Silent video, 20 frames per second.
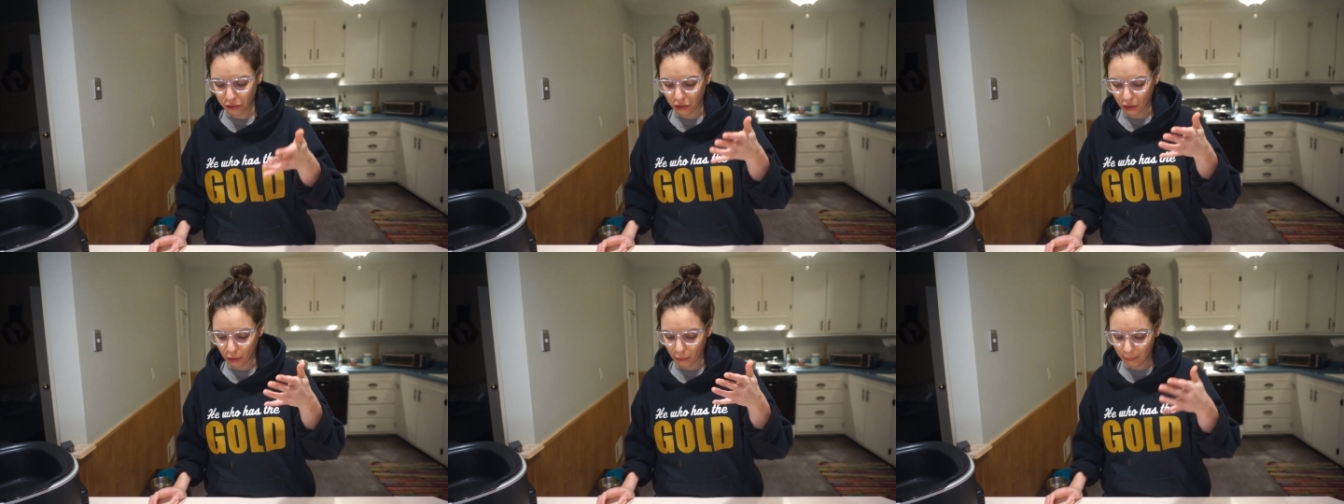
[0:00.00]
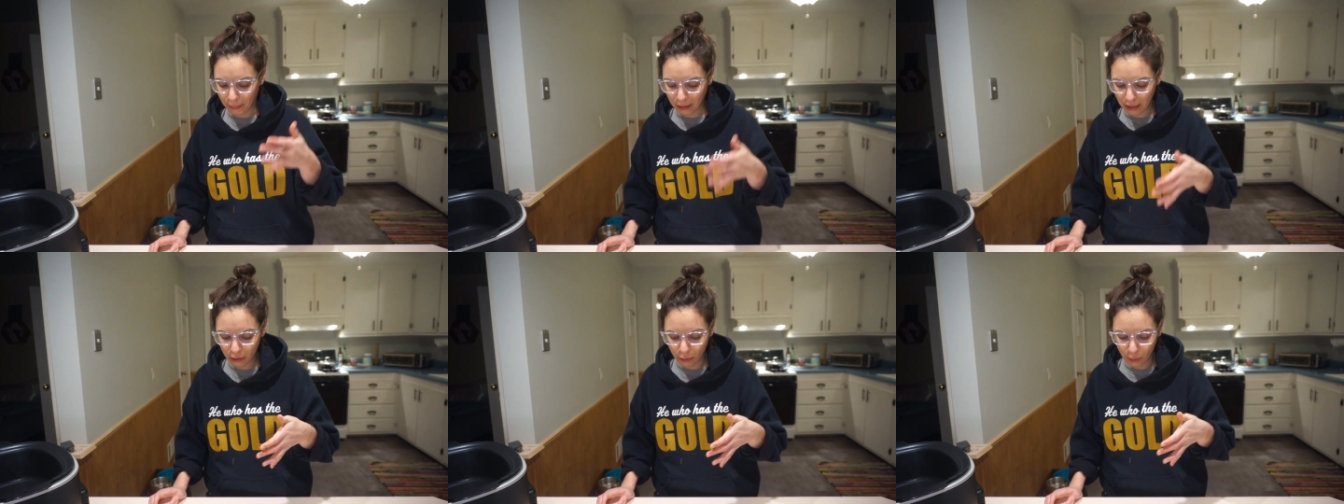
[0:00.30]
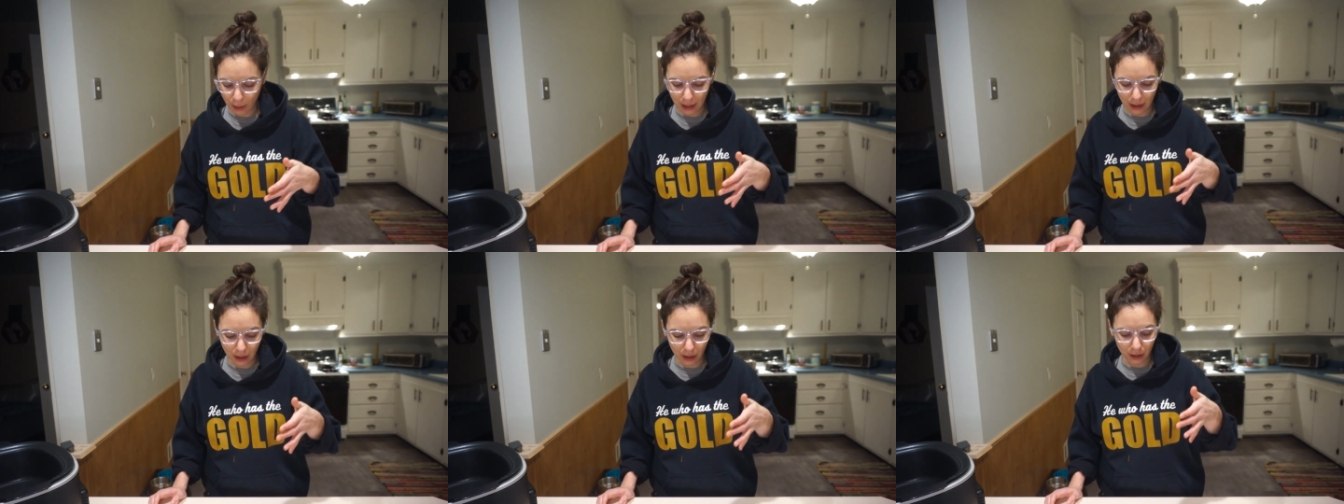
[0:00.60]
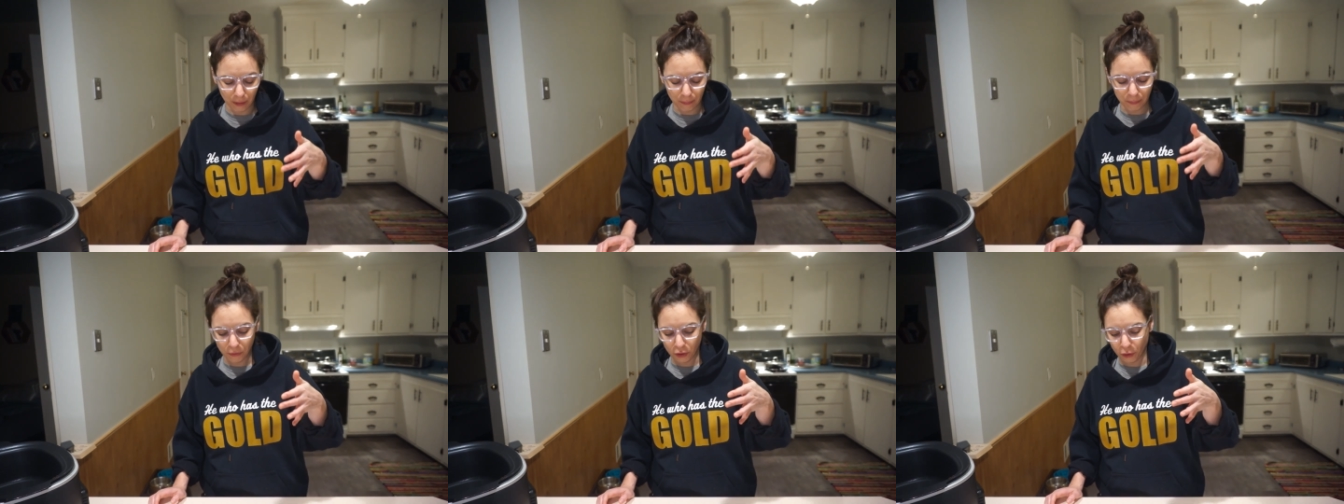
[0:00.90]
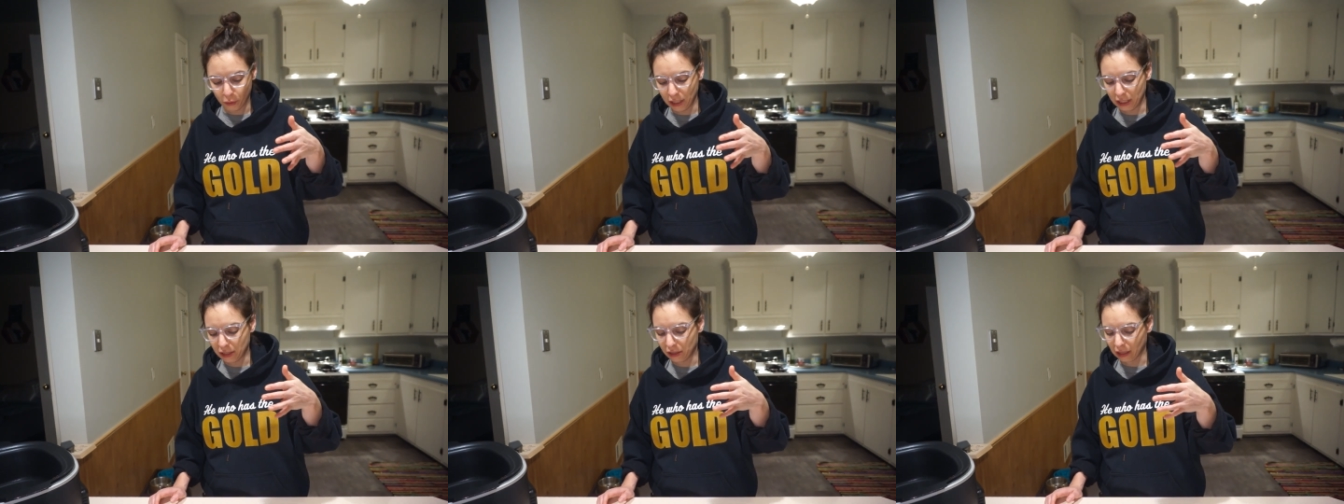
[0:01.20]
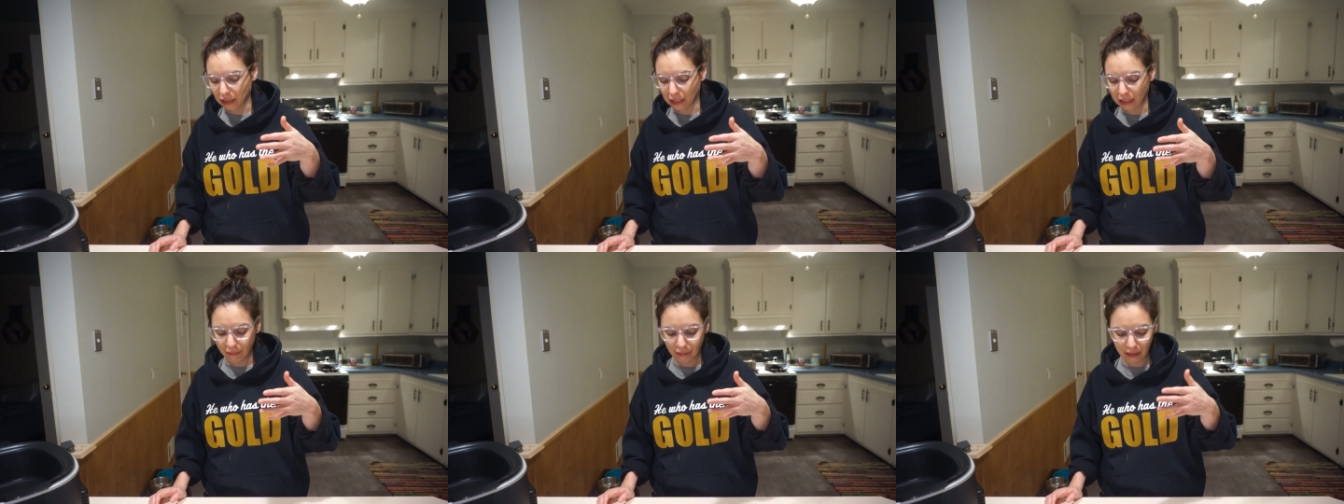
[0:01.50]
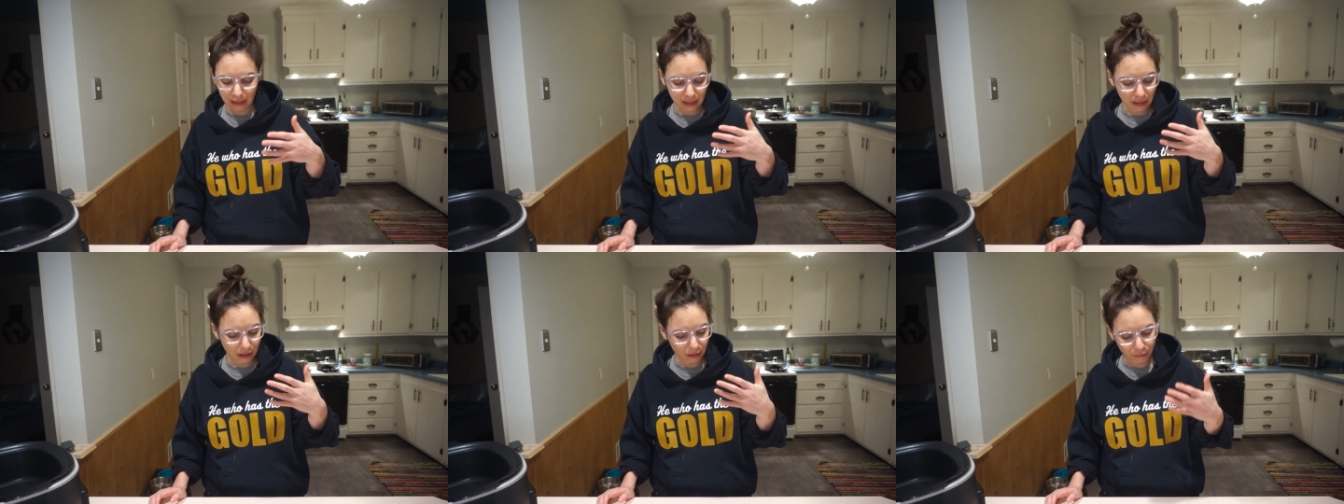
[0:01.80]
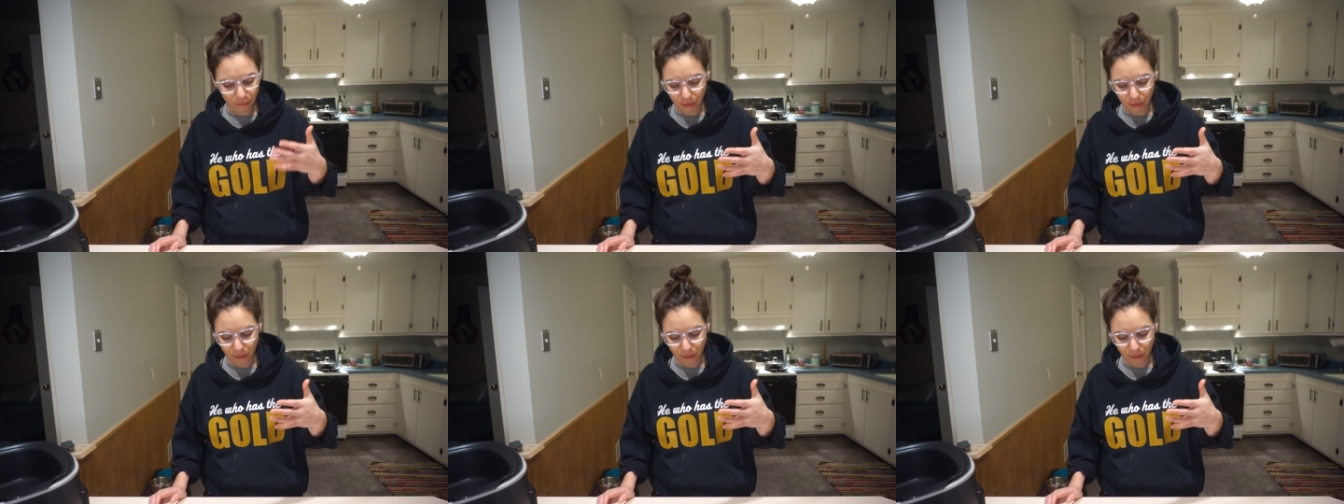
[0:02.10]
so be aware you need to leave these in the